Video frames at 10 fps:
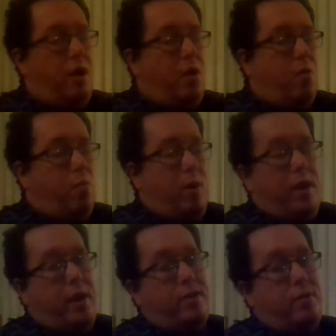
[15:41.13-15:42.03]
when
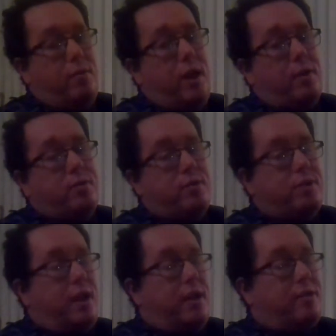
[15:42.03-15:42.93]
I do
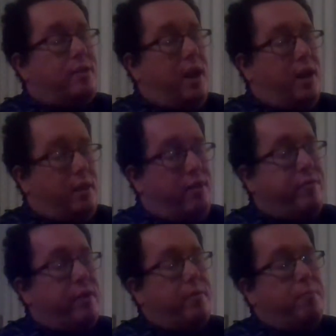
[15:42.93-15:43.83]
exercise, I love
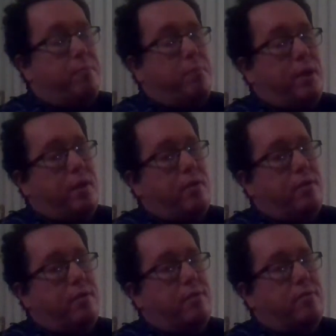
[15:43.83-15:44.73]
it
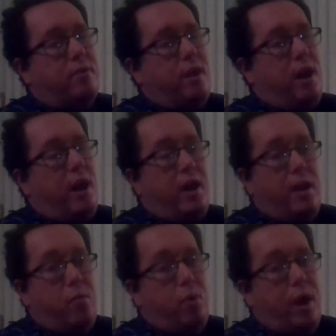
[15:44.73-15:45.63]
because
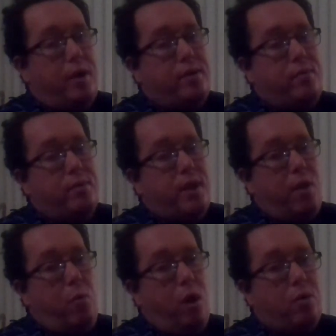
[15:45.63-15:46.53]
what I do is I
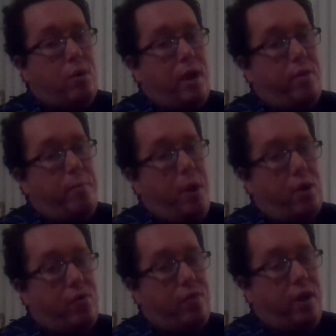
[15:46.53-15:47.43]
walk around the
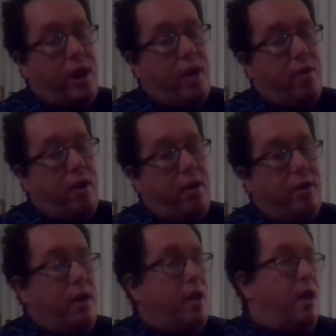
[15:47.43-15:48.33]
park for an hour,
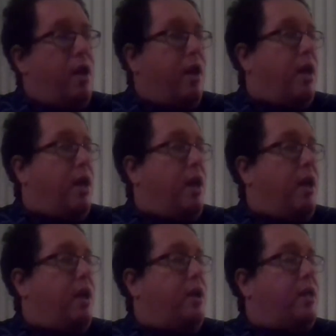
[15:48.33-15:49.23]

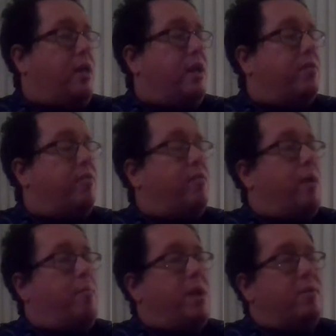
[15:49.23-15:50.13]
and it's
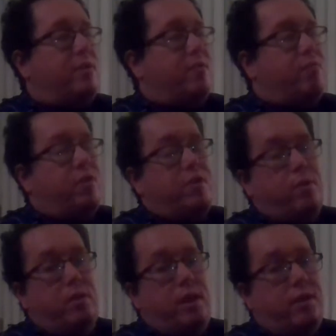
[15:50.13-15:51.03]
amazing for two
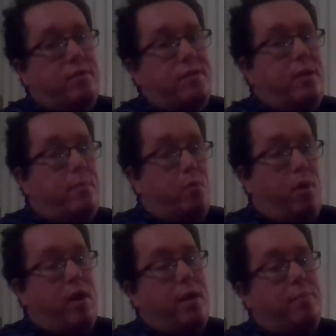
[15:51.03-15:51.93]
things. Number
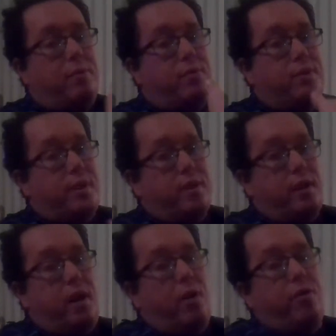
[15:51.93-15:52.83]
one, I'm doing
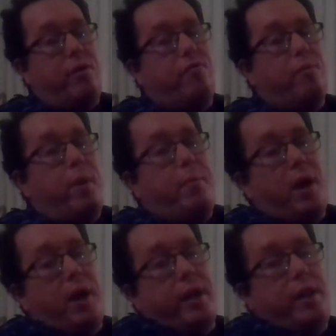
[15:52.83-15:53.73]
something healthy for my
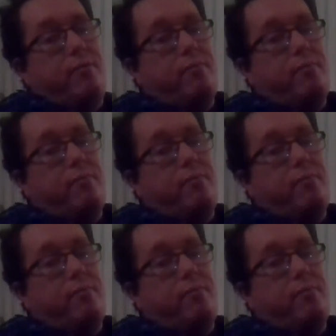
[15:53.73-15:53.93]
body.